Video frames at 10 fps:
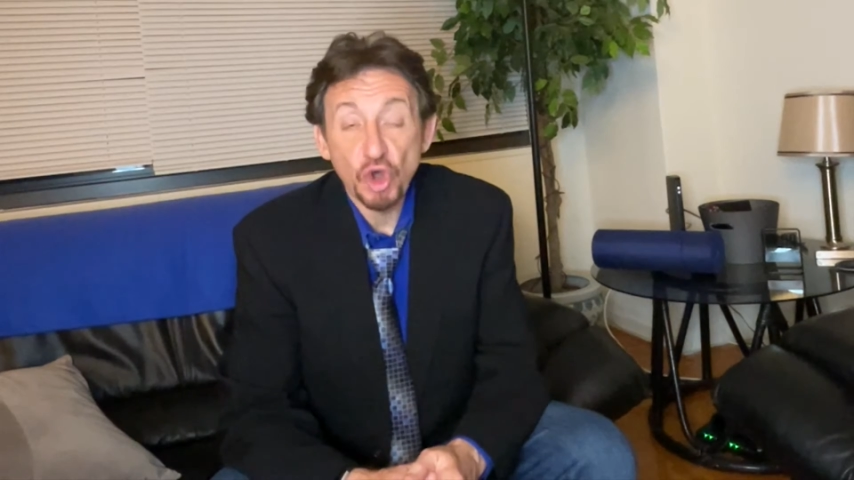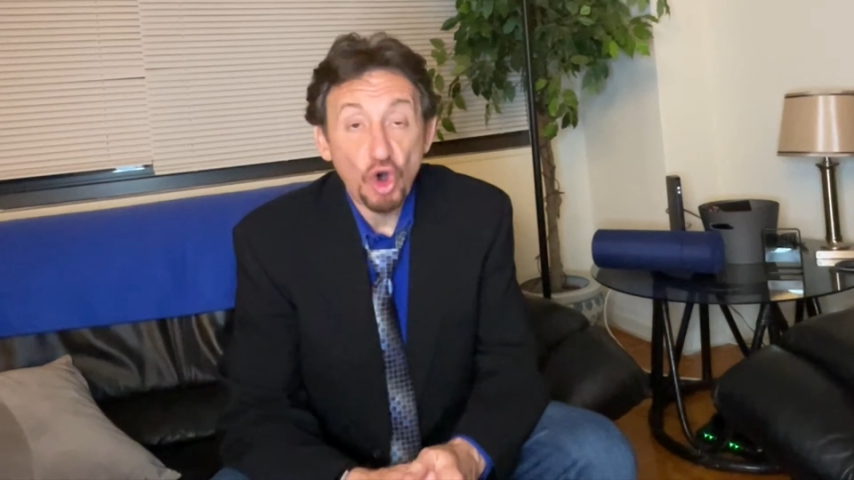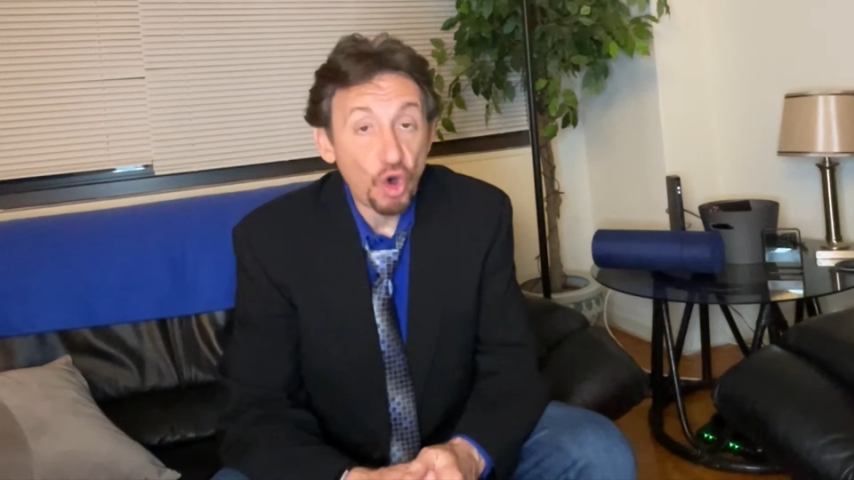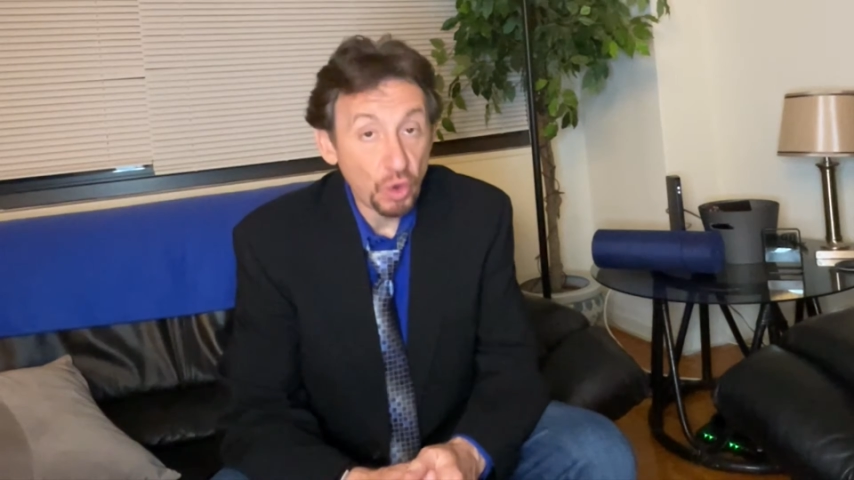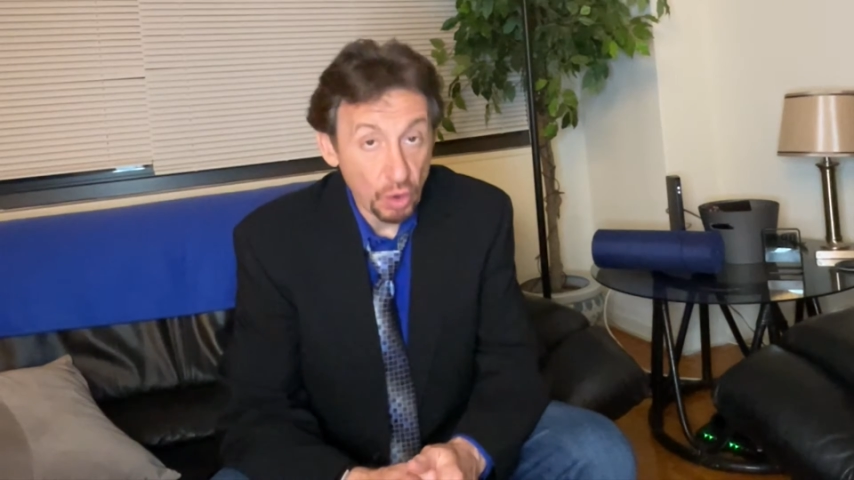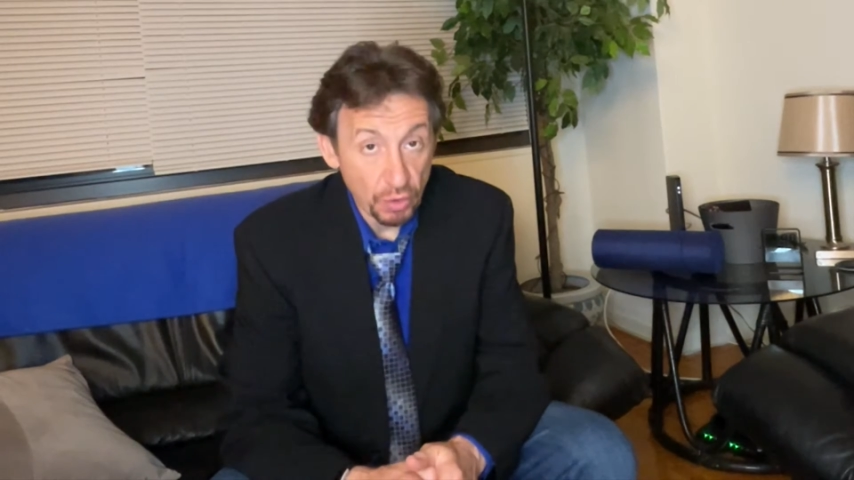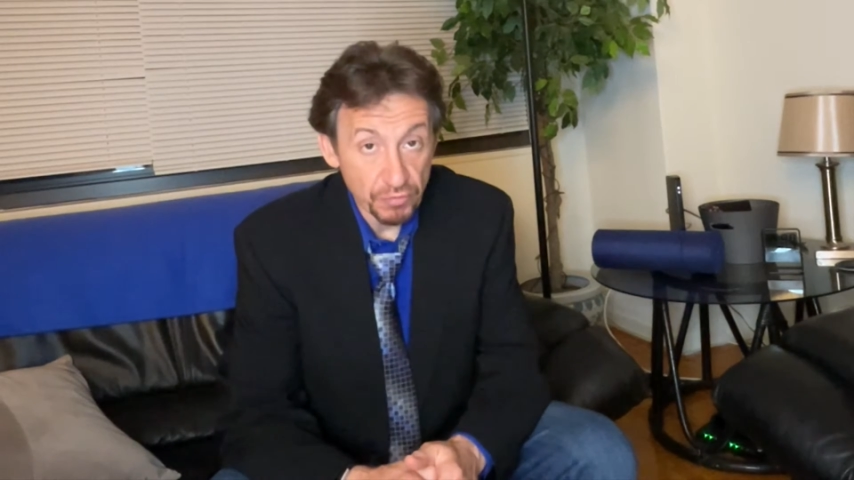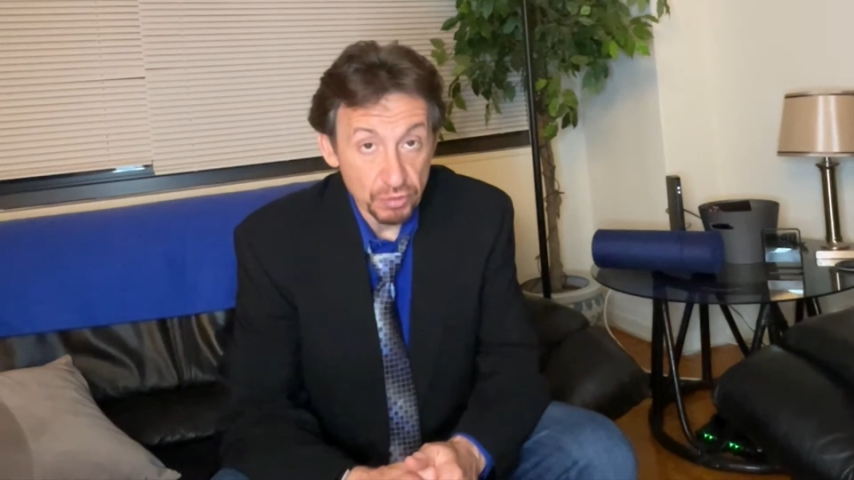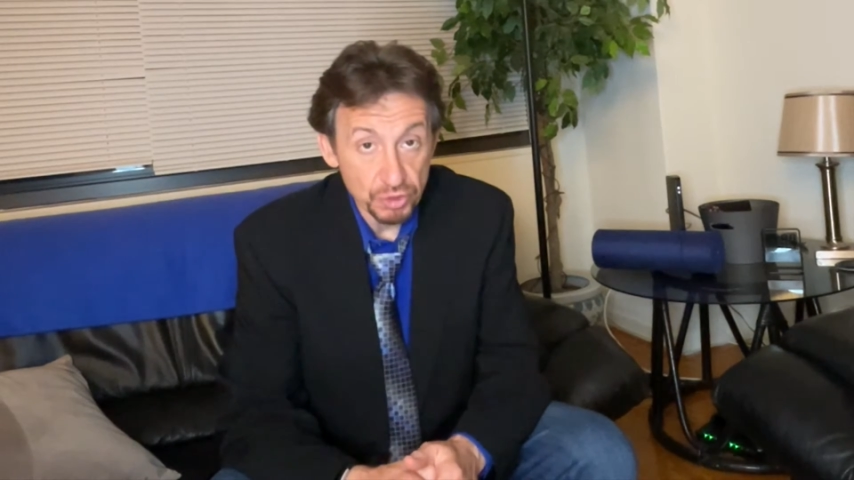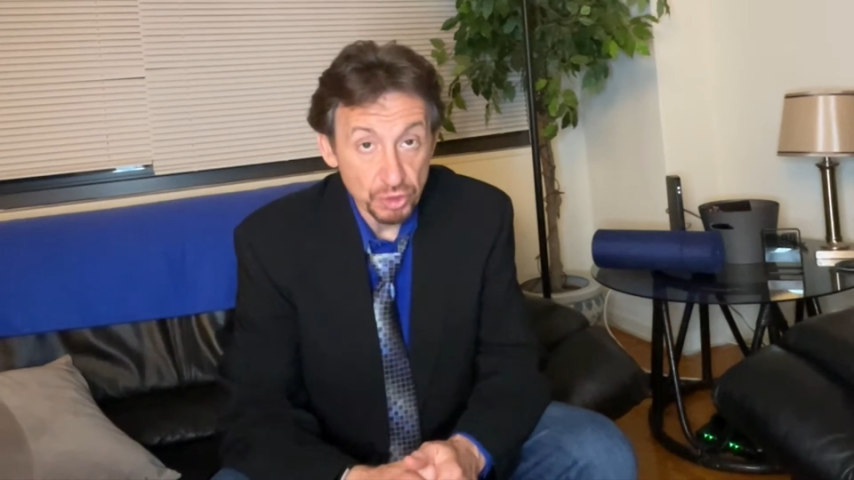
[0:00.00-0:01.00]
all
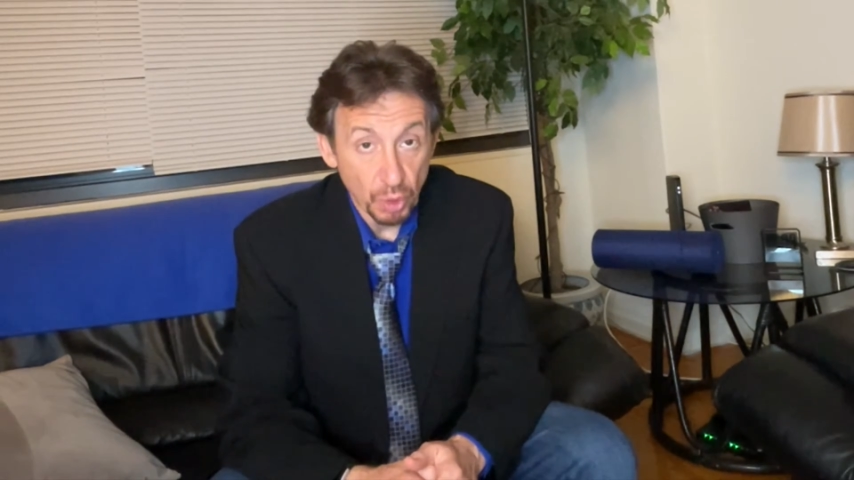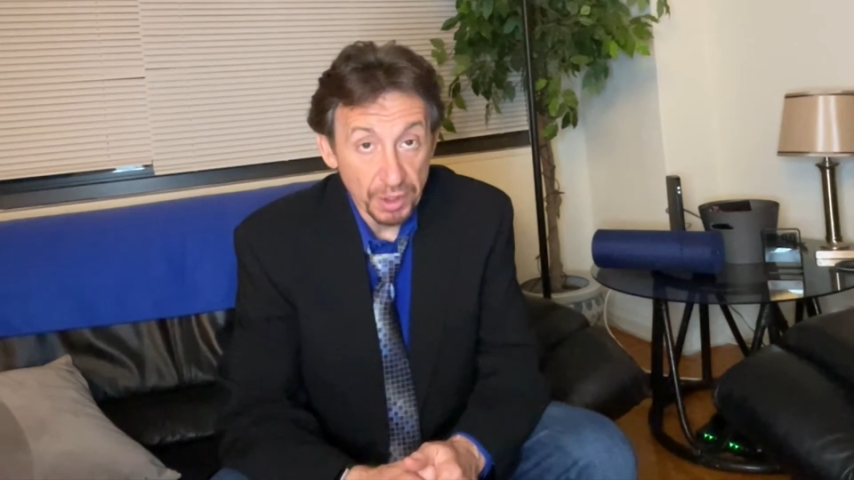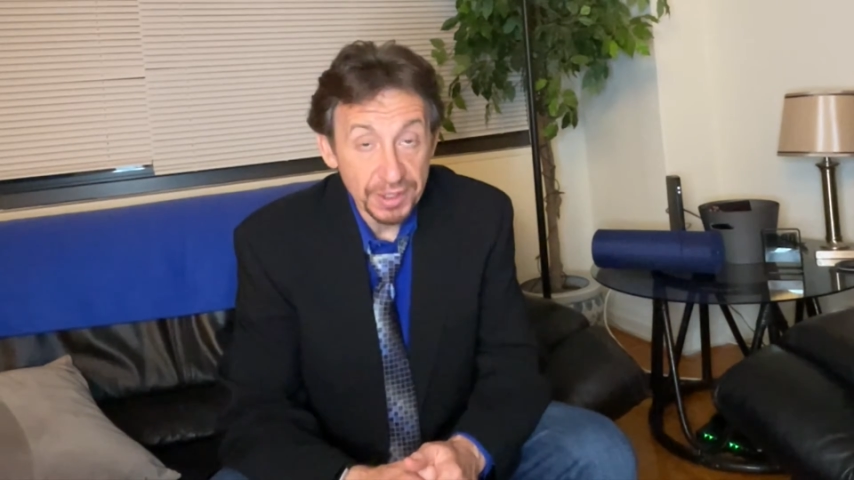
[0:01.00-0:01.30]
over New York,